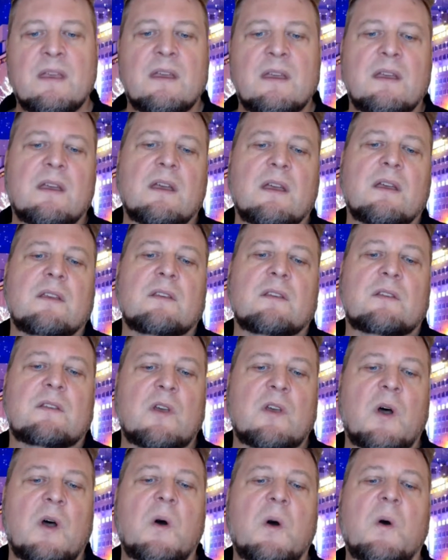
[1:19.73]

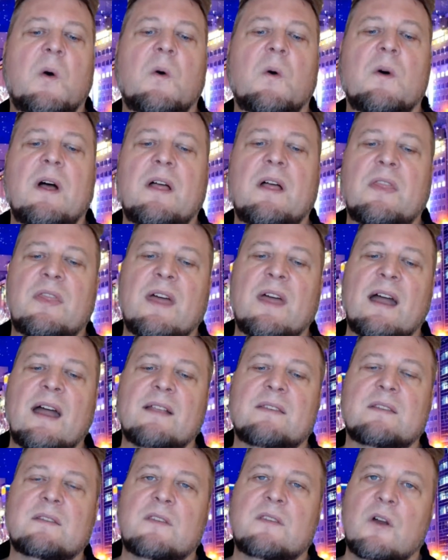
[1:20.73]
So
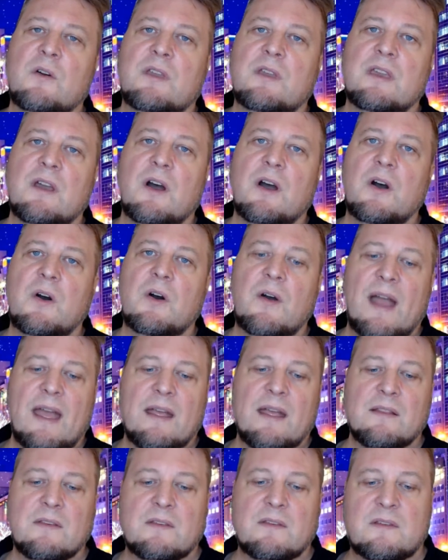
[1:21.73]
that's Tokyo
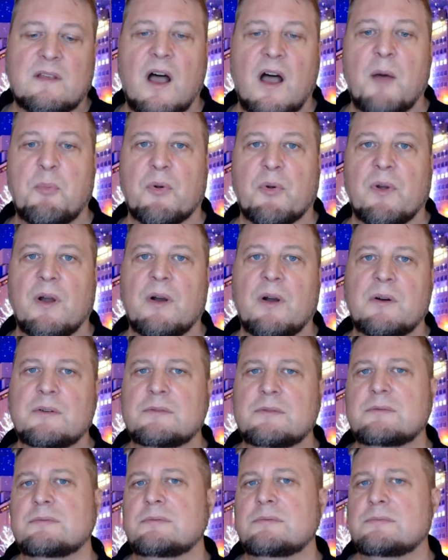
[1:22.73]
and
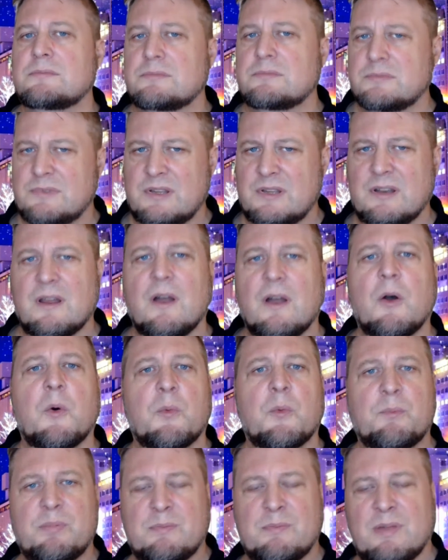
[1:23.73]

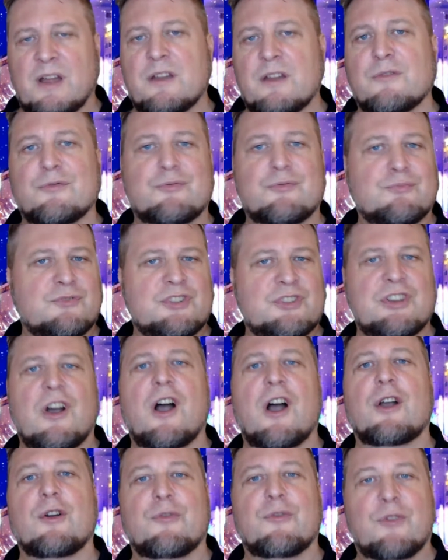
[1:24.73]
Sapporo, kind of
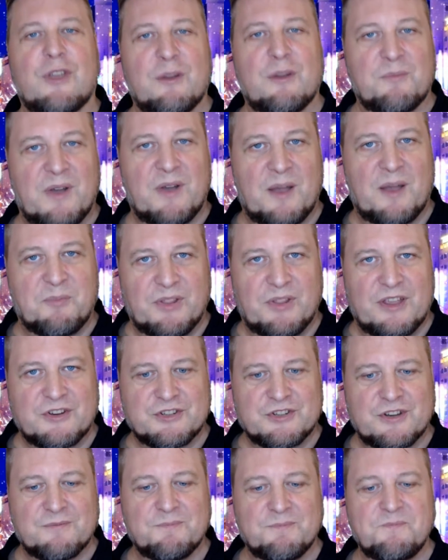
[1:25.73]
geography and
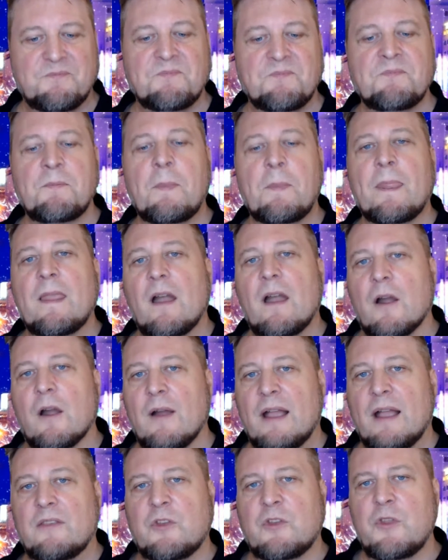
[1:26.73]
population. All right,
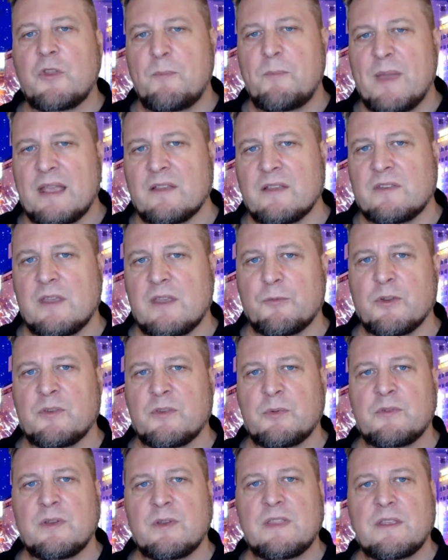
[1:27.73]
so the biggest difference
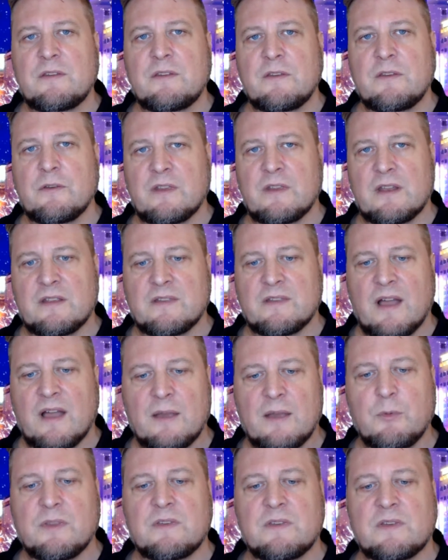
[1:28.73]
between these two cities, I
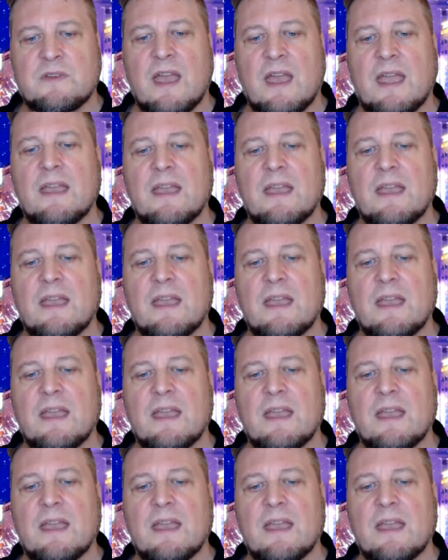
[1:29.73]
would say,